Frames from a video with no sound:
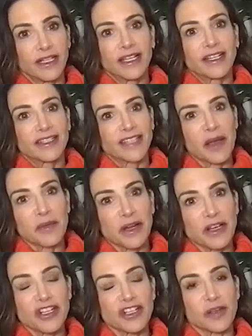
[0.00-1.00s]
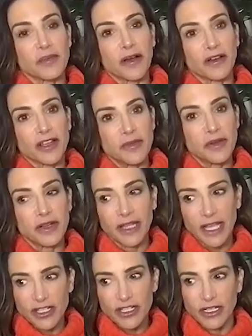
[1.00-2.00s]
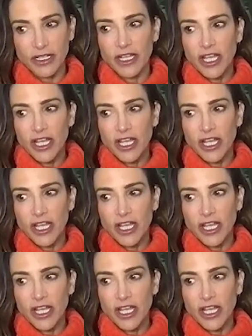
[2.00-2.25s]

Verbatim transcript: Collaboration is about communication